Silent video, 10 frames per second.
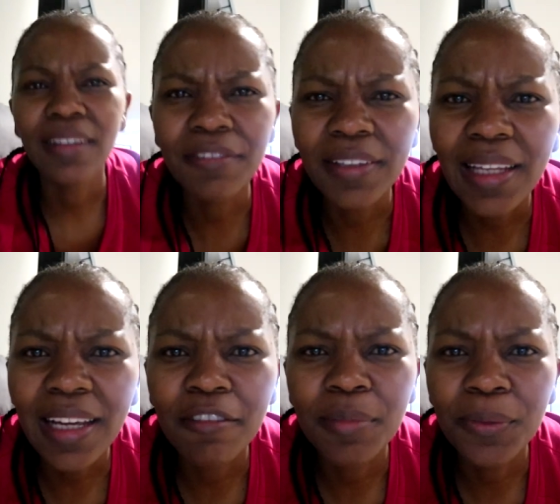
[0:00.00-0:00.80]
I feel like
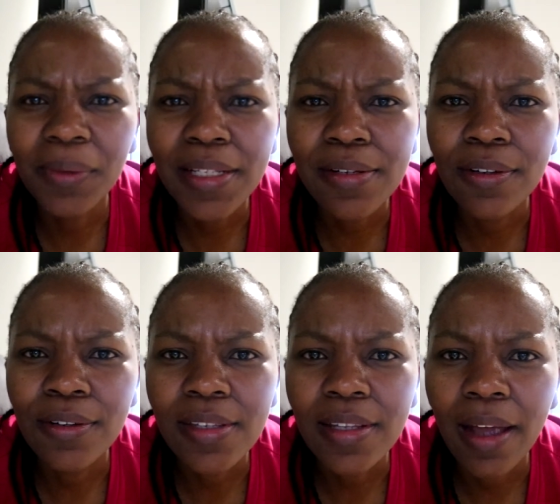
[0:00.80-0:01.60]
I've been way too close
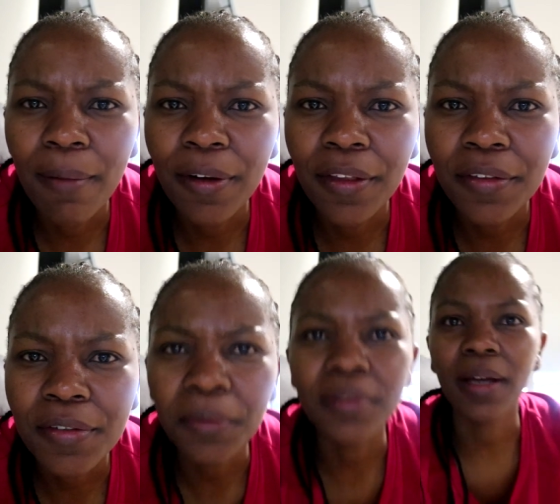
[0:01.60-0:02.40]
to the camera this
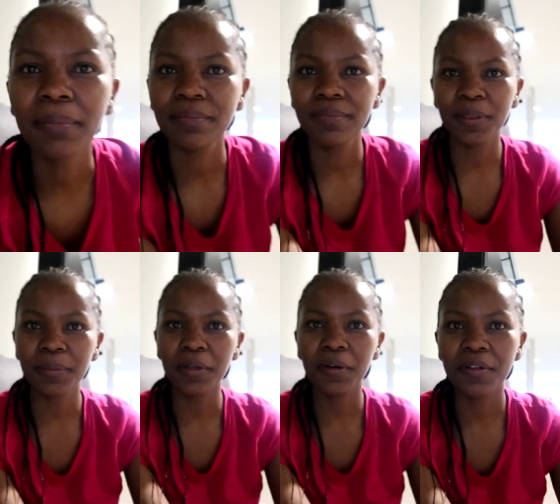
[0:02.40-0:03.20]
whole time. Oh
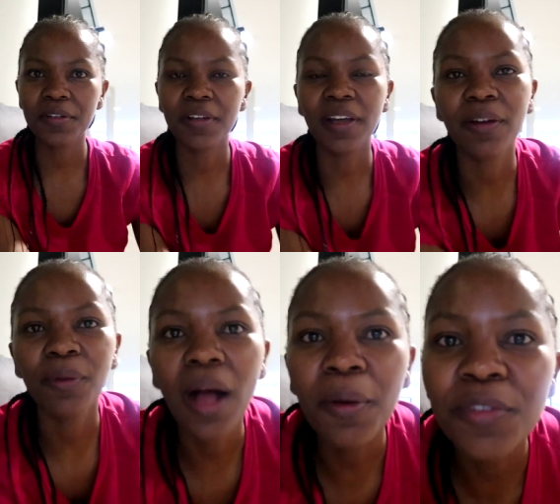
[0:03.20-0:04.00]
my gosh. Okay,
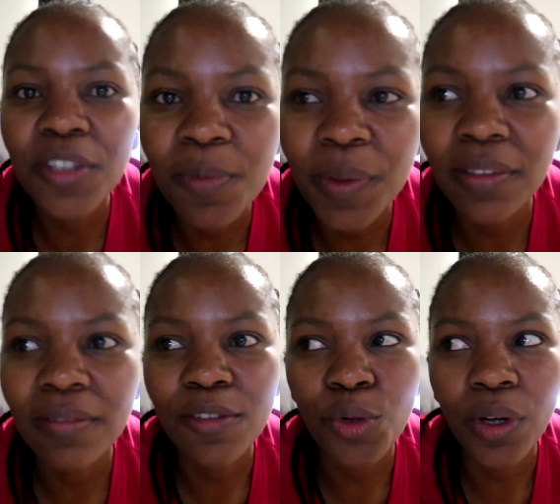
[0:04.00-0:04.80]
well, I've just been
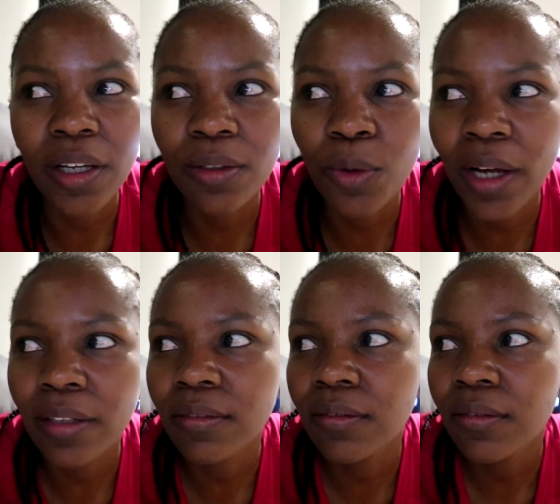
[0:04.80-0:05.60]
talking quite
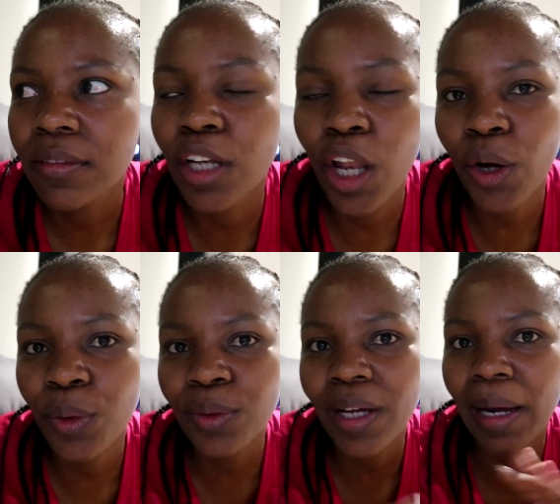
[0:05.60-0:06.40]
low,
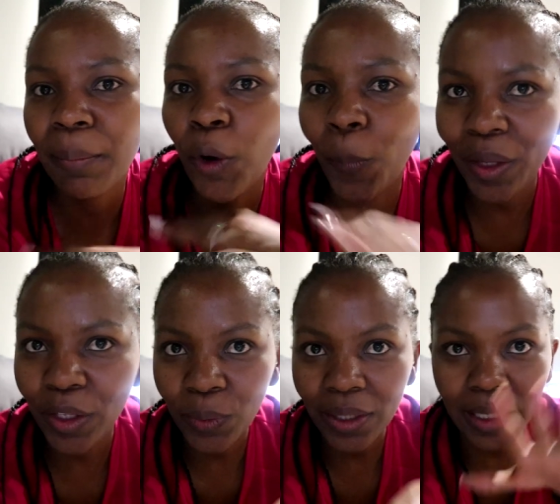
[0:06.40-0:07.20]
and I'm hoping
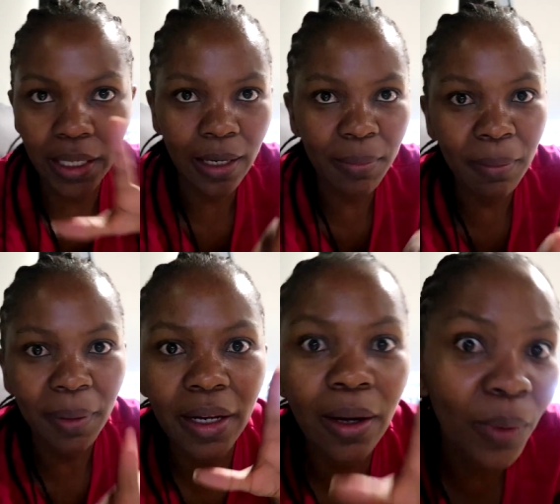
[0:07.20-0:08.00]
you can hear me
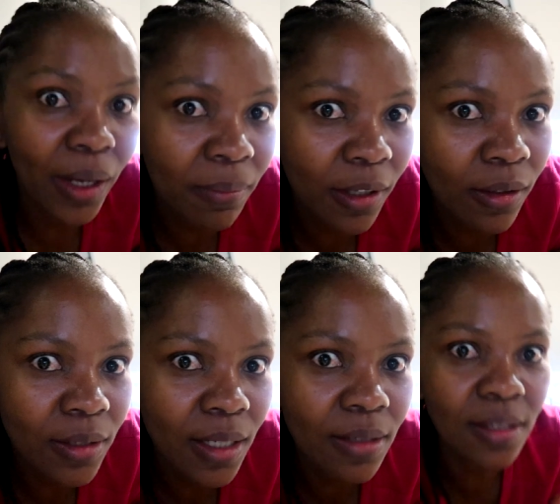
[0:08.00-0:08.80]
better when I'm
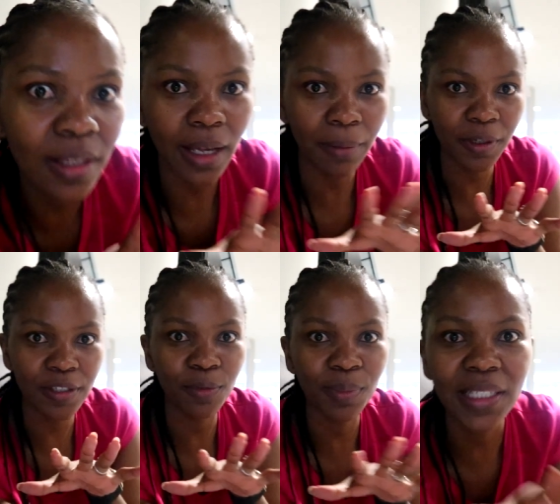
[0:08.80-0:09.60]
closer to the camera,
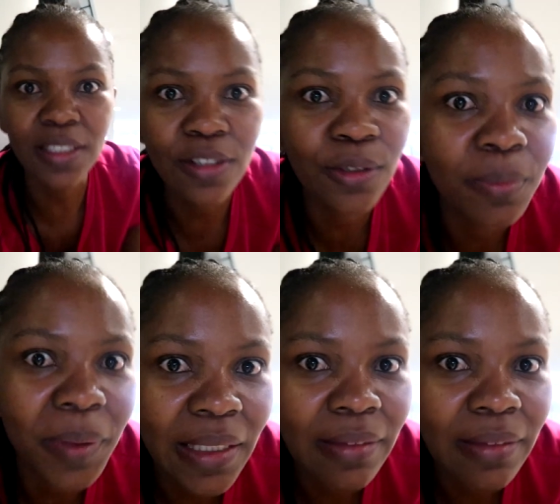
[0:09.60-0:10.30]
so please don't be